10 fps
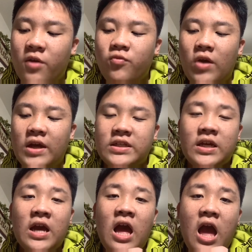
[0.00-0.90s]
and
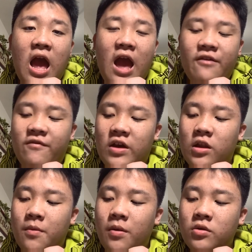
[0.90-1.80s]
writing
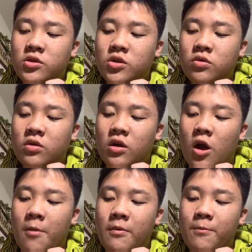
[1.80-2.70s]
available to the
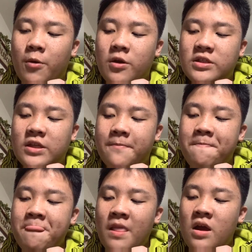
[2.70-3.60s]
common person.
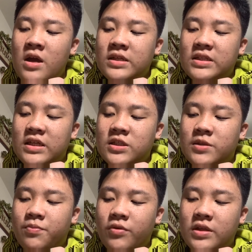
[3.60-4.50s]
Since
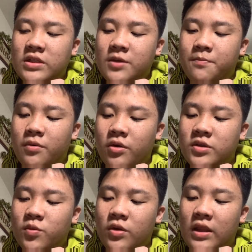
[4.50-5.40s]
printed
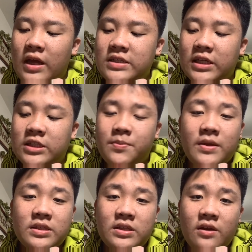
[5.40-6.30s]
books were less
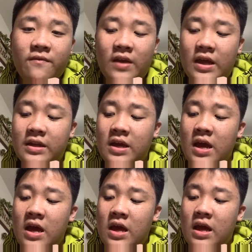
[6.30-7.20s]
expensive and
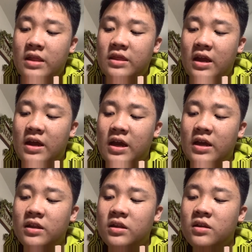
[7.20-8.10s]
than
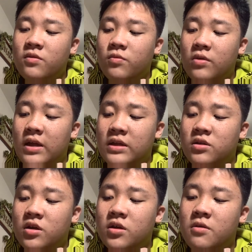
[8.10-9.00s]

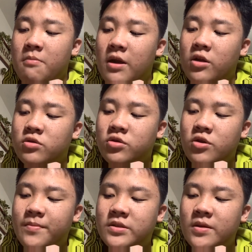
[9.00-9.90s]
hand-lettered
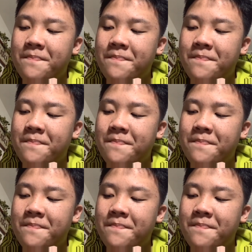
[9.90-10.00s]
manuscripts,